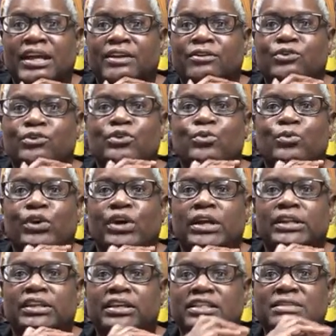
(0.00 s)
I don't know where
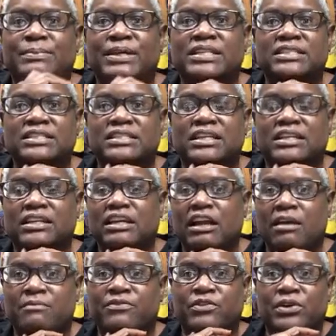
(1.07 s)
that space is going to
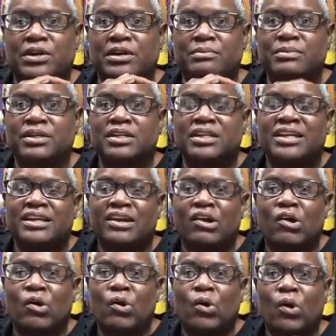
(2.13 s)
come from
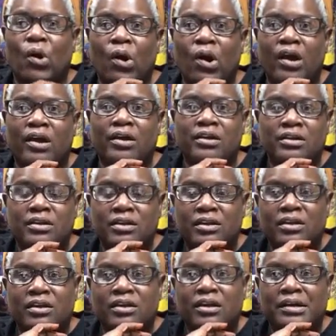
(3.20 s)
or
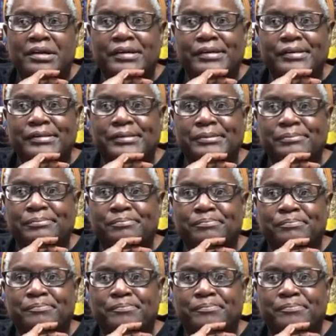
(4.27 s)
um,